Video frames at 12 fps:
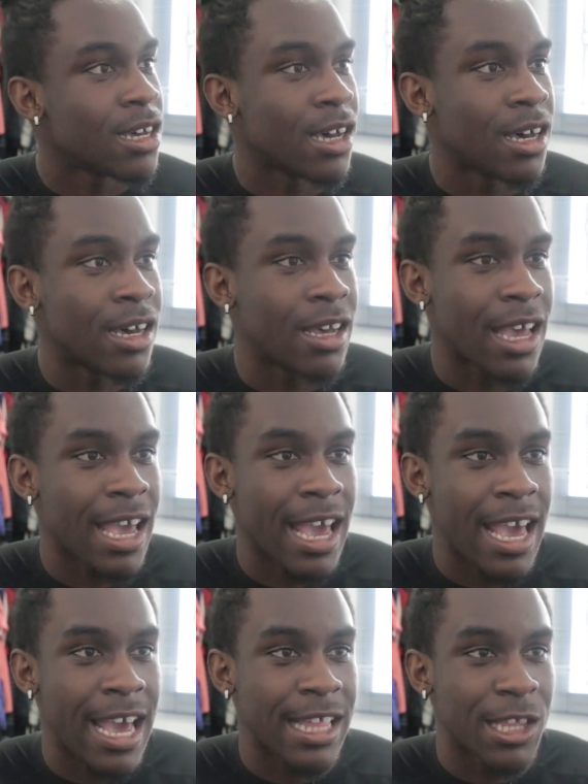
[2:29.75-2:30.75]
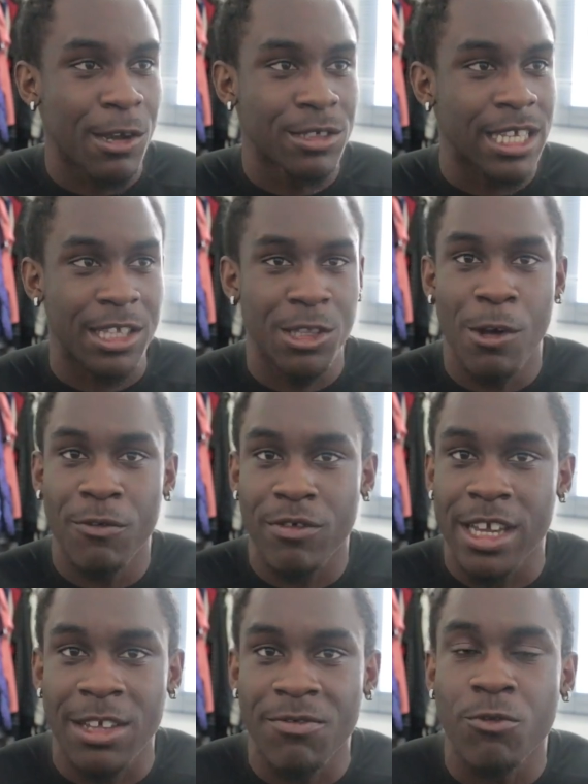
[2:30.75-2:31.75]
uh, and there was like no
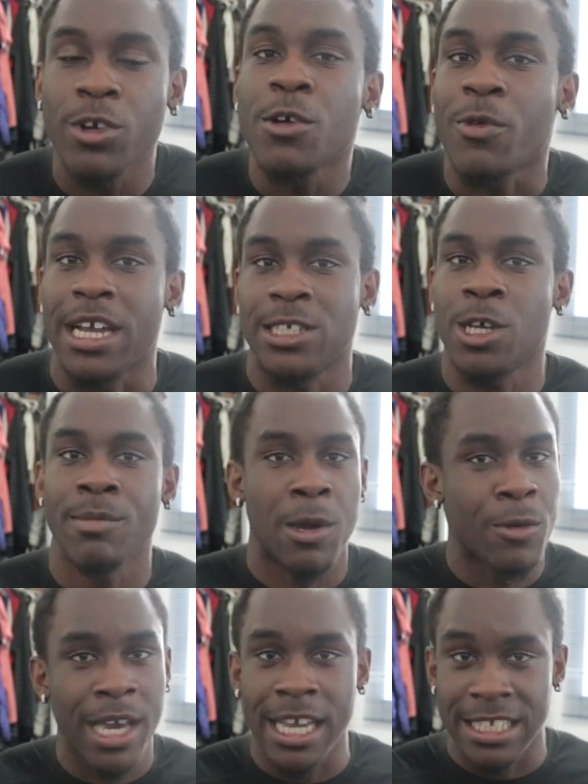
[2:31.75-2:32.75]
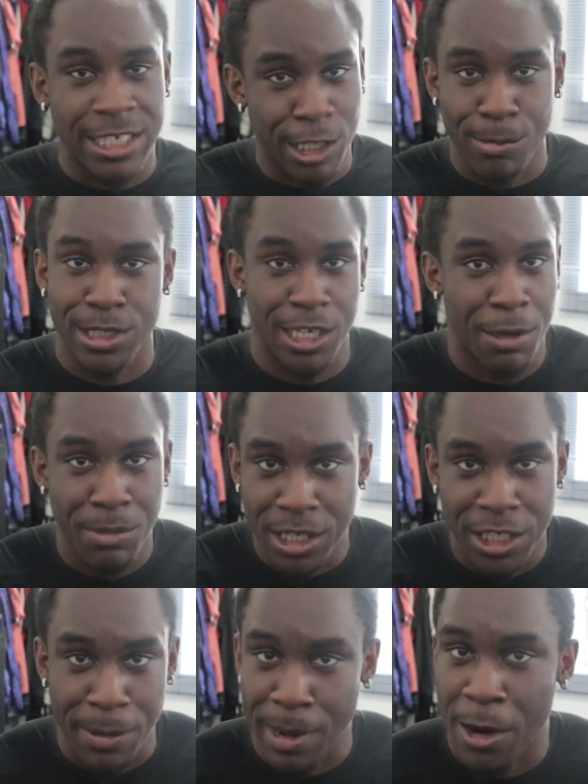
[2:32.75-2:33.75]
freaking free weights, so I'm like, okay, this gym is a hippie
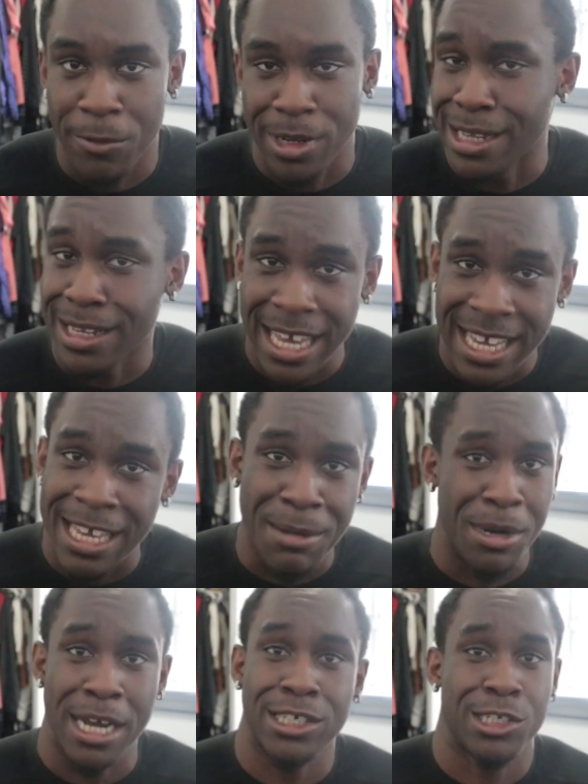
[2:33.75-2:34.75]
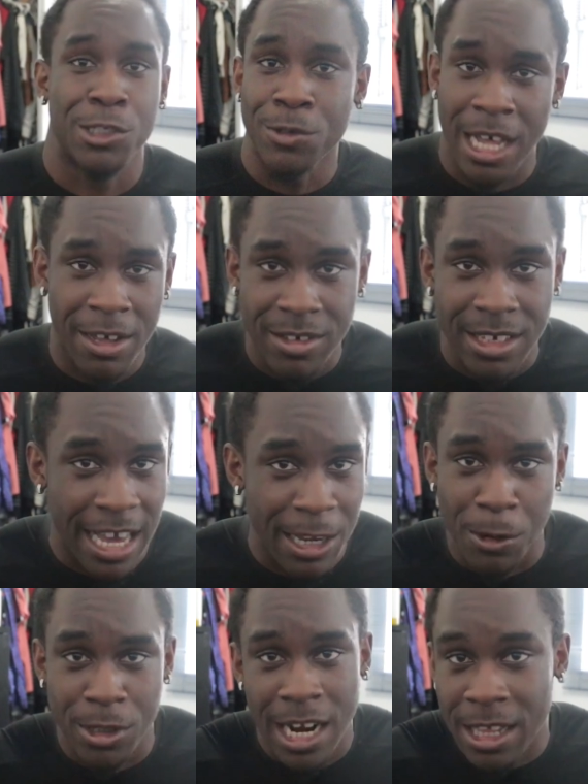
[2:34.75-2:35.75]
gym, I you like it, but I just do I
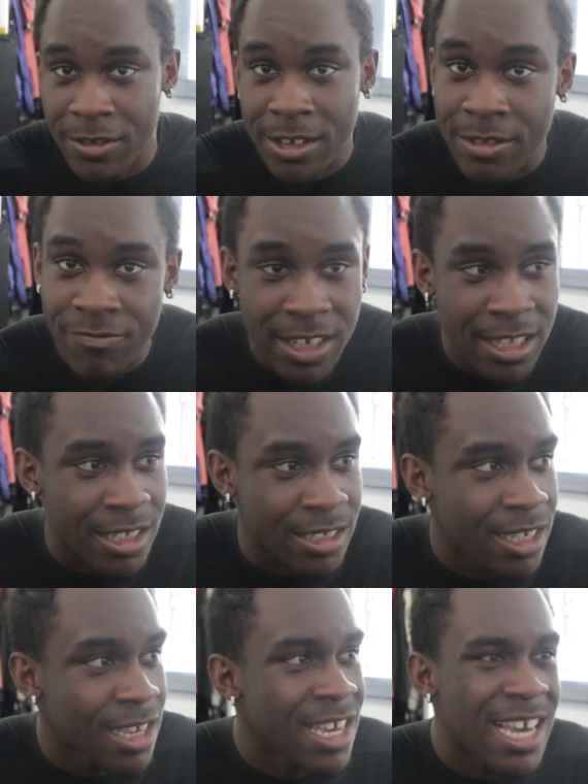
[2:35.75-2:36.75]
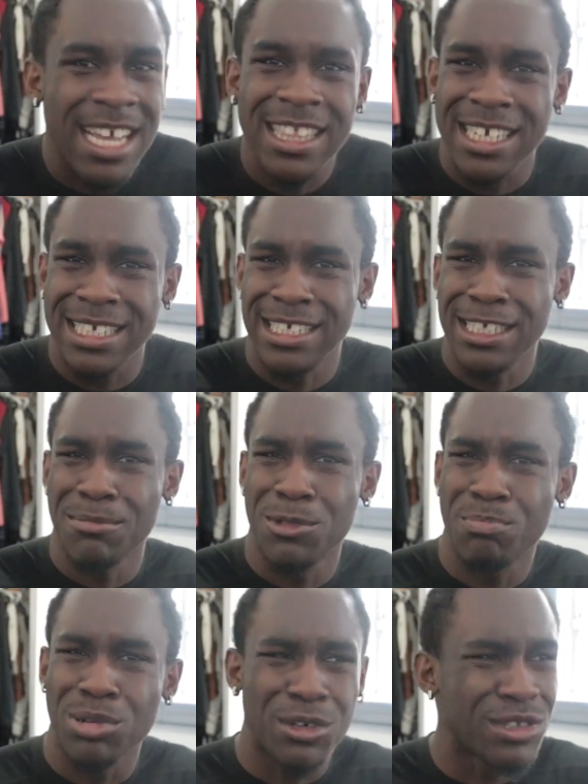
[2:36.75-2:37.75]
go there out of convenience. And I see
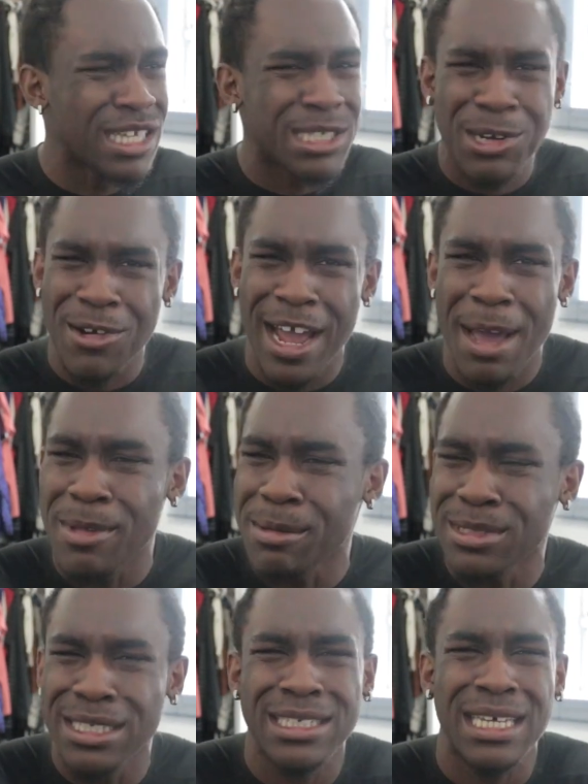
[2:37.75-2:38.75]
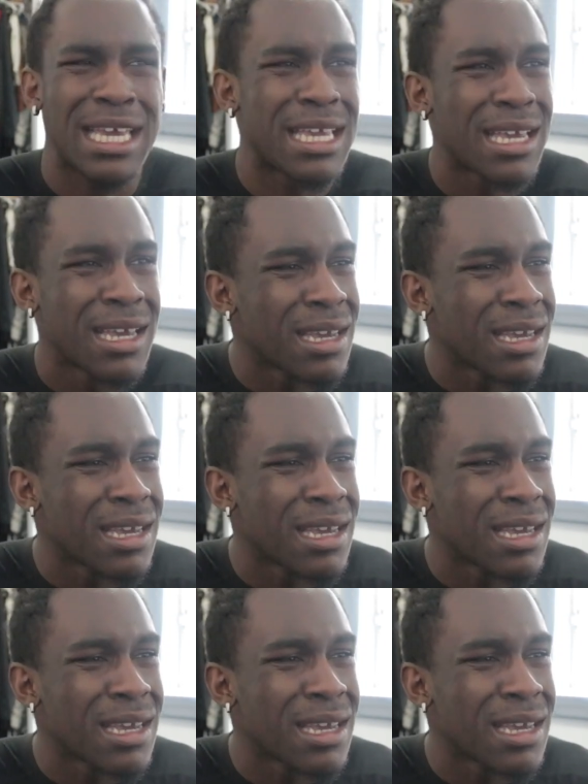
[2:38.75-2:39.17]
them pull this crap and I'm just like,